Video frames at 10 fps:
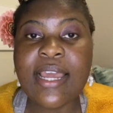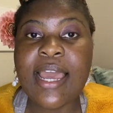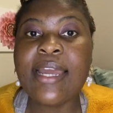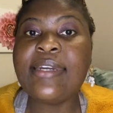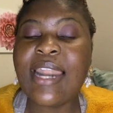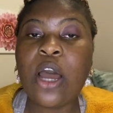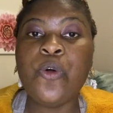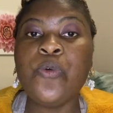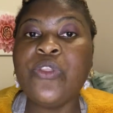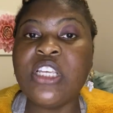and
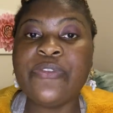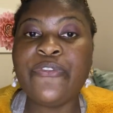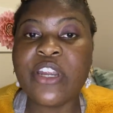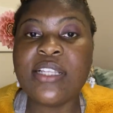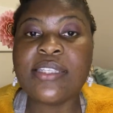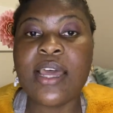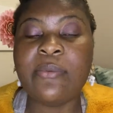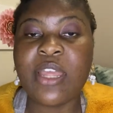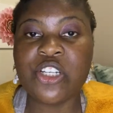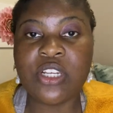now these friends are
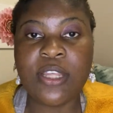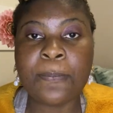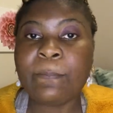actually